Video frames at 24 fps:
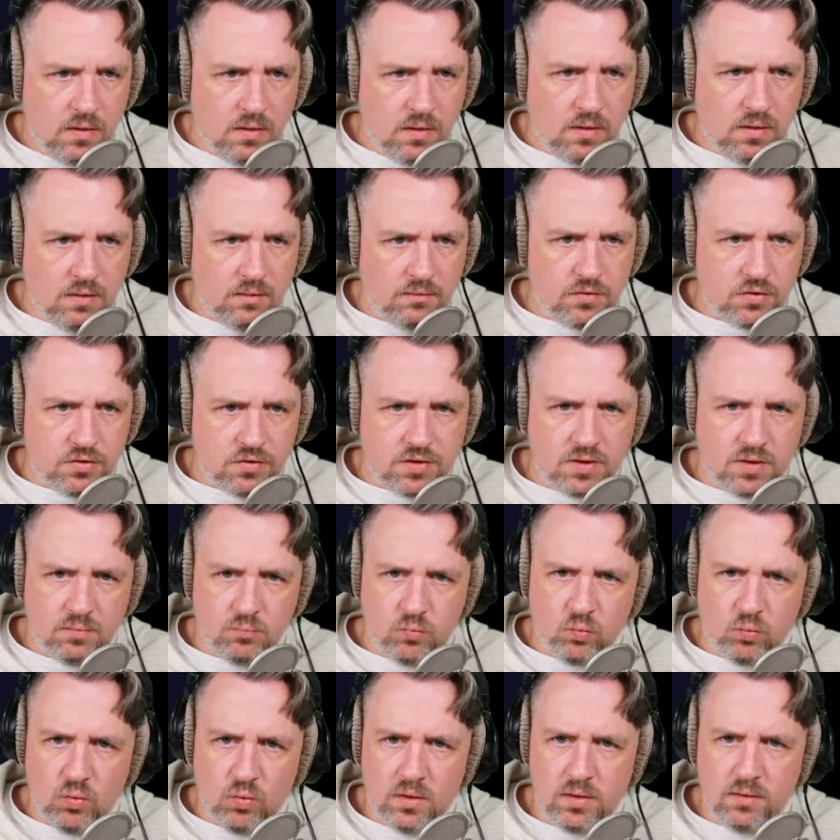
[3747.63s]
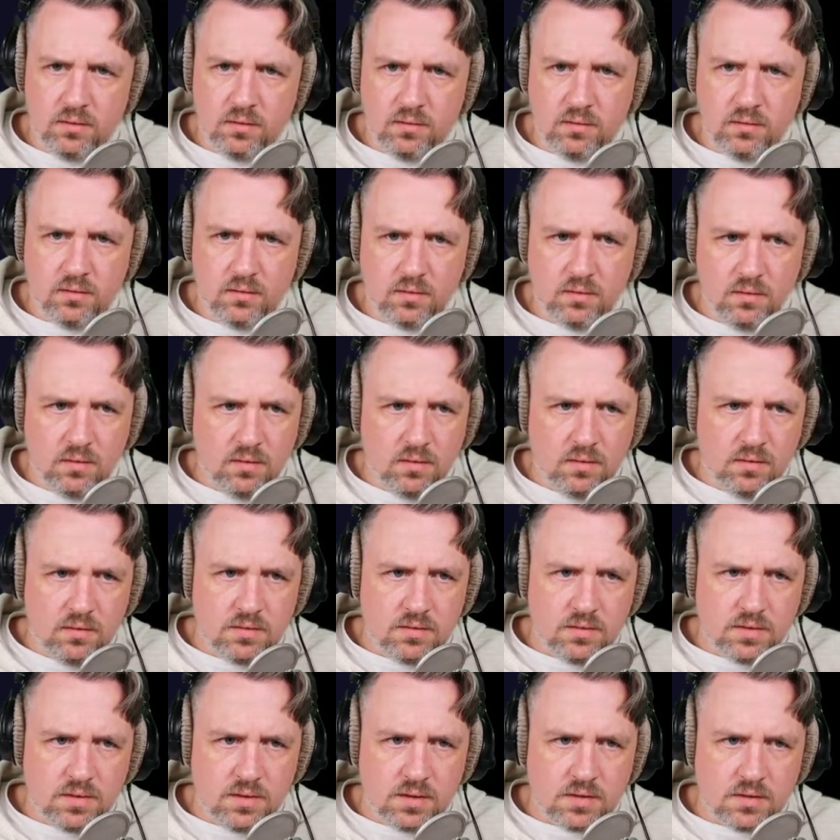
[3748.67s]
After step 1,
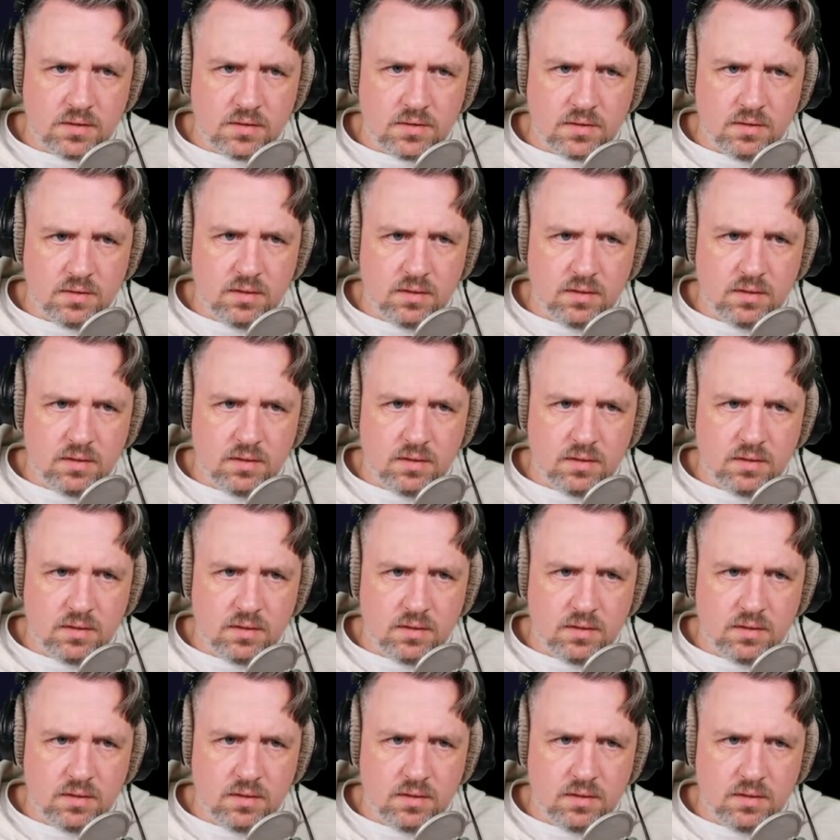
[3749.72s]
6,